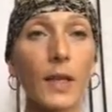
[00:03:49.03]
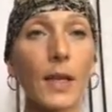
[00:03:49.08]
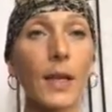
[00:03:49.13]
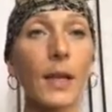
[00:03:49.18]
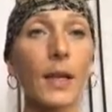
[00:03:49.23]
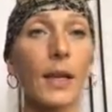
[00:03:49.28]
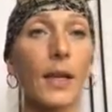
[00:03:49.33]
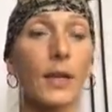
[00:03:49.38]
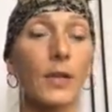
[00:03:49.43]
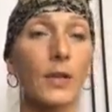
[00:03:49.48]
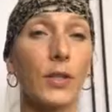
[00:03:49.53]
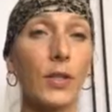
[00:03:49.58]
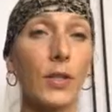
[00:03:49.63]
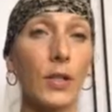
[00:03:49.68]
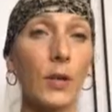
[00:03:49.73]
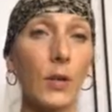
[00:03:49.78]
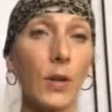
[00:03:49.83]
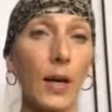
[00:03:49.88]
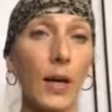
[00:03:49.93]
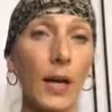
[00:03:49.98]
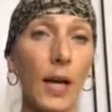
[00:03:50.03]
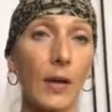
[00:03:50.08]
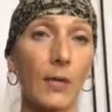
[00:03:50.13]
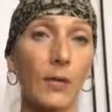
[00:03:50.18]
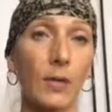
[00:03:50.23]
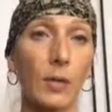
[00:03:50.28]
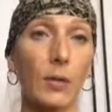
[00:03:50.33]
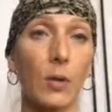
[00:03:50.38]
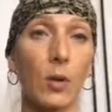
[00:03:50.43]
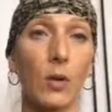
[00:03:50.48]
Get into a
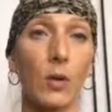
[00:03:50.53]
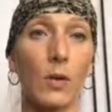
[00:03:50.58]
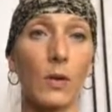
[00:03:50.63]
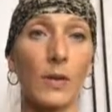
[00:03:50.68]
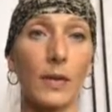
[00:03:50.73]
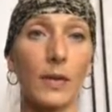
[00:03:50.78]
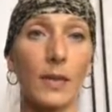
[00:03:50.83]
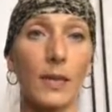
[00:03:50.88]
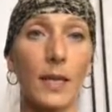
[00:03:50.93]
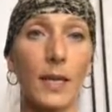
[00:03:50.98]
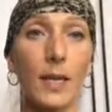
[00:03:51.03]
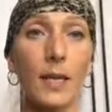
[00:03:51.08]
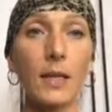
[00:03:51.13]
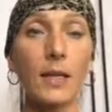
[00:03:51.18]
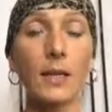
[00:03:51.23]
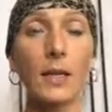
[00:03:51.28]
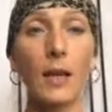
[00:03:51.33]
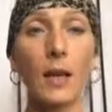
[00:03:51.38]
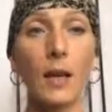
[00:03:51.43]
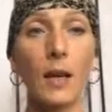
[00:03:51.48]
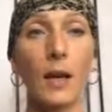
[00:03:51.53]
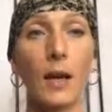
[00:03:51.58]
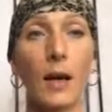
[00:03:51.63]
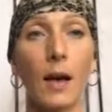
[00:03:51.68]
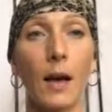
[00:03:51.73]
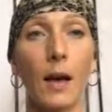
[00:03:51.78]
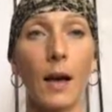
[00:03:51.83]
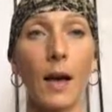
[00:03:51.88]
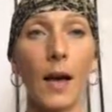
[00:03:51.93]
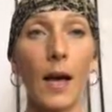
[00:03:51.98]
comfortable seat,
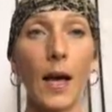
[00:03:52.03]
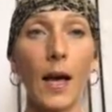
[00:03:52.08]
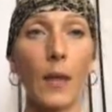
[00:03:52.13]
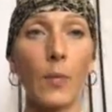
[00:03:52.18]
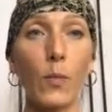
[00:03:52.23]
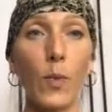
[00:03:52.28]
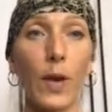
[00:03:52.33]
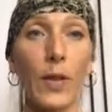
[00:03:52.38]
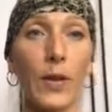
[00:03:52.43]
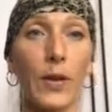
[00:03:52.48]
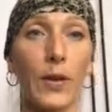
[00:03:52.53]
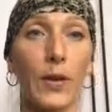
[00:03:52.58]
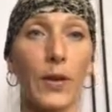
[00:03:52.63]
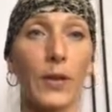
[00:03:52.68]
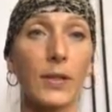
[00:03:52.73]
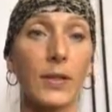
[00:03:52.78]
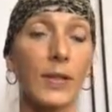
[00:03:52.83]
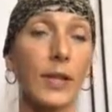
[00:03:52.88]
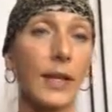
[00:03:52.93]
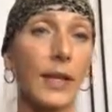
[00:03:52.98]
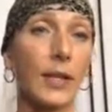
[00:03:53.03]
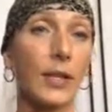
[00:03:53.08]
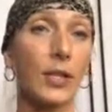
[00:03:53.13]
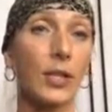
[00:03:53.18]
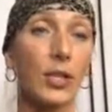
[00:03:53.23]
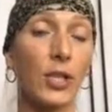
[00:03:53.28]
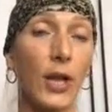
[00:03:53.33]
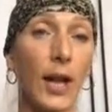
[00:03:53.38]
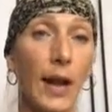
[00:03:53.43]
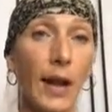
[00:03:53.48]
whether you're sitting in
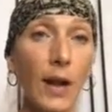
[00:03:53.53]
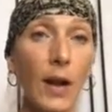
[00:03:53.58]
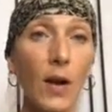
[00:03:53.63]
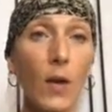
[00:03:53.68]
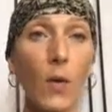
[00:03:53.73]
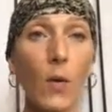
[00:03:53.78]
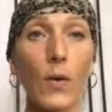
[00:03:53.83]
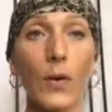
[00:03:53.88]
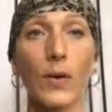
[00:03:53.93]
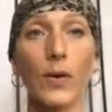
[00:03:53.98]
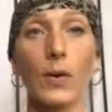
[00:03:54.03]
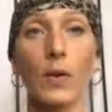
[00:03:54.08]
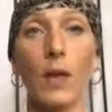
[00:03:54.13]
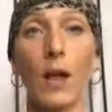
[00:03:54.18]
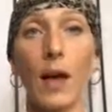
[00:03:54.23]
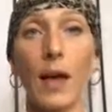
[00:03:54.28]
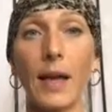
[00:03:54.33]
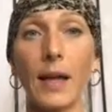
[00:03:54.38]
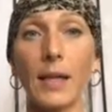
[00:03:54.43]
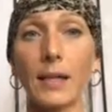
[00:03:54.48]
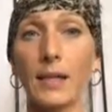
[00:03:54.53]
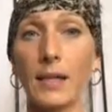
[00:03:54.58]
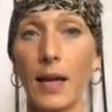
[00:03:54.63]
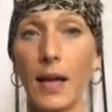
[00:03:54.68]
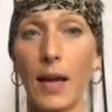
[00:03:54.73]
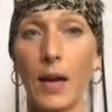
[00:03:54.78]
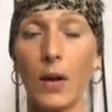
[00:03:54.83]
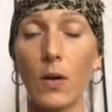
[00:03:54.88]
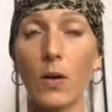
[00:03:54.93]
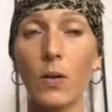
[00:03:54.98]
a chair or you're lying
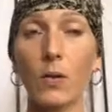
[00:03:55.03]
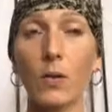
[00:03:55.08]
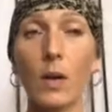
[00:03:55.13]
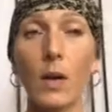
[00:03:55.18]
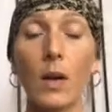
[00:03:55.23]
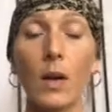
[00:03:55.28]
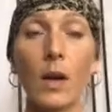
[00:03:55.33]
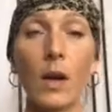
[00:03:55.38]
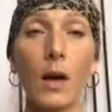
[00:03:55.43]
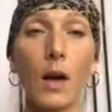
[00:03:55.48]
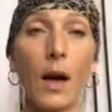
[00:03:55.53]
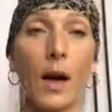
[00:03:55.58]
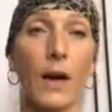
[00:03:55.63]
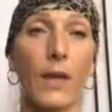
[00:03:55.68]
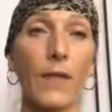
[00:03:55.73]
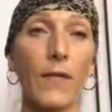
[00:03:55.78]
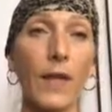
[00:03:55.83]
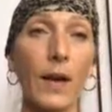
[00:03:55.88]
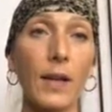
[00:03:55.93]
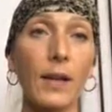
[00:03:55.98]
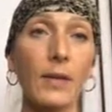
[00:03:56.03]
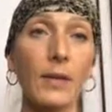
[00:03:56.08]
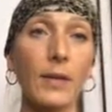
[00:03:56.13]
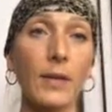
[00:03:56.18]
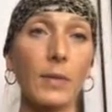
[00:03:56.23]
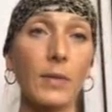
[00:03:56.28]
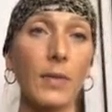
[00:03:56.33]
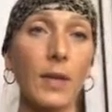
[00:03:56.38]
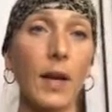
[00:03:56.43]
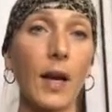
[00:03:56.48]
down. I find
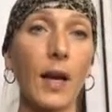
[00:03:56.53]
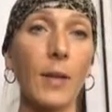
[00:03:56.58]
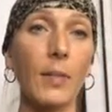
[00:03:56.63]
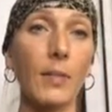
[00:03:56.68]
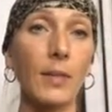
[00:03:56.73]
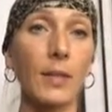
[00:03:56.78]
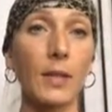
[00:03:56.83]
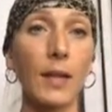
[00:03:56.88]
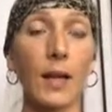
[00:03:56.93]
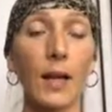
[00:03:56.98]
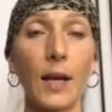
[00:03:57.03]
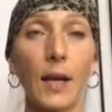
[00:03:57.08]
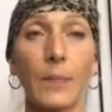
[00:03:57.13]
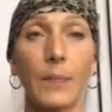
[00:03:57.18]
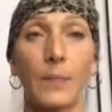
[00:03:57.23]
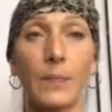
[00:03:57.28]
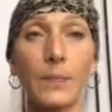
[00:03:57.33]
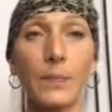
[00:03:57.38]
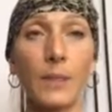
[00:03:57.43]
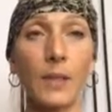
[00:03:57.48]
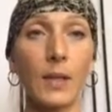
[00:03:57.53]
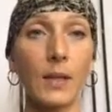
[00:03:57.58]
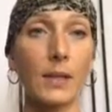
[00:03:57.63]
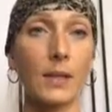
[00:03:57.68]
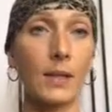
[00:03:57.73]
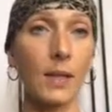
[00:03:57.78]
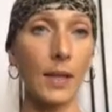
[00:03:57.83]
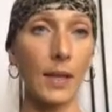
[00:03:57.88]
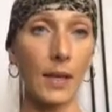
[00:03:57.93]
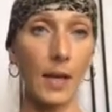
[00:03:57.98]
sometimes
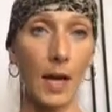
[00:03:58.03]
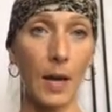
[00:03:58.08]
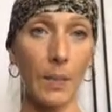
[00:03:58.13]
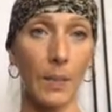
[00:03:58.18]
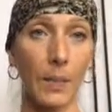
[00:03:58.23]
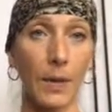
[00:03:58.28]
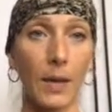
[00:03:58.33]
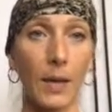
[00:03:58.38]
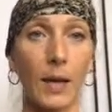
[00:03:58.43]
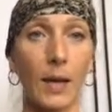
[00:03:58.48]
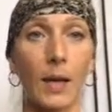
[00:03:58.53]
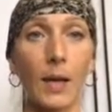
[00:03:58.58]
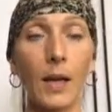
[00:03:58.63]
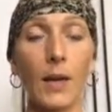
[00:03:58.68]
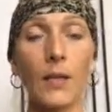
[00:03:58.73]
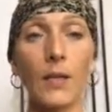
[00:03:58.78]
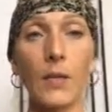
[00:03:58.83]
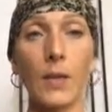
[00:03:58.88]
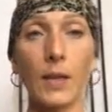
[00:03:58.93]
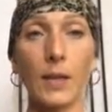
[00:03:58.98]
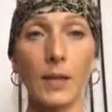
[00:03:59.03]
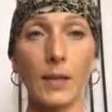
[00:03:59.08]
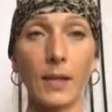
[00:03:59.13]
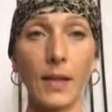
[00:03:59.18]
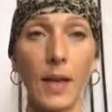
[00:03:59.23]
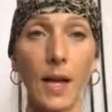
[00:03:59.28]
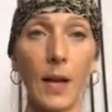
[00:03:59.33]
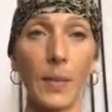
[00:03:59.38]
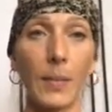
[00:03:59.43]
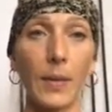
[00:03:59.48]
sitting up, if you can
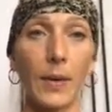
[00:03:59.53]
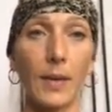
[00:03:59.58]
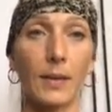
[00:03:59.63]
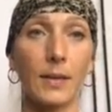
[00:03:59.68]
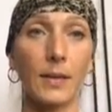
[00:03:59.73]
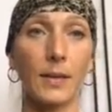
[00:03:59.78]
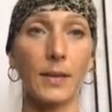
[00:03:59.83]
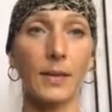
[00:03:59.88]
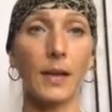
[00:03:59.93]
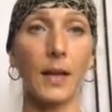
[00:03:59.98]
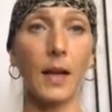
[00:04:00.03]
sit up, it's